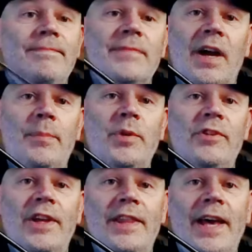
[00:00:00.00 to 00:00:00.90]
I
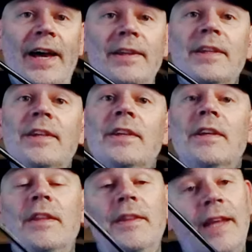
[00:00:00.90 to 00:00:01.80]
appreciate that.
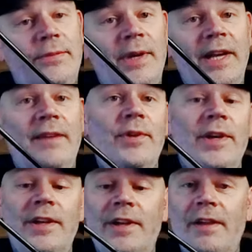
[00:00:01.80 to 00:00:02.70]
That's what I got for
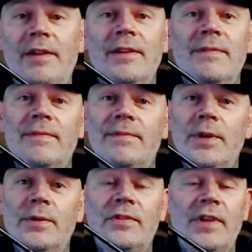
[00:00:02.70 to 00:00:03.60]
you today,
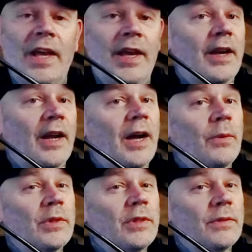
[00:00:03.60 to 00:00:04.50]
folks, and I
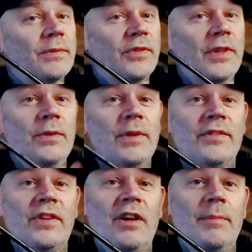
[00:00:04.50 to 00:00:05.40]
will see you
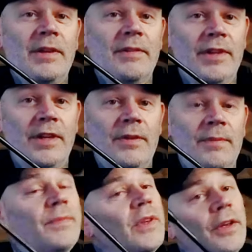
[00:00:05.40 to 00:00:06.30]
next time I make a video.
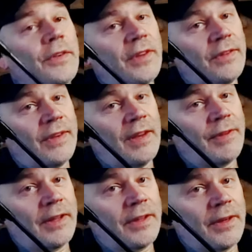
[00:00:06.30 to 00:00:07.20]
Y'all stay safe
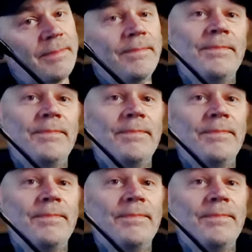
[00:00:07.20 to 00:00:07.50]
out there.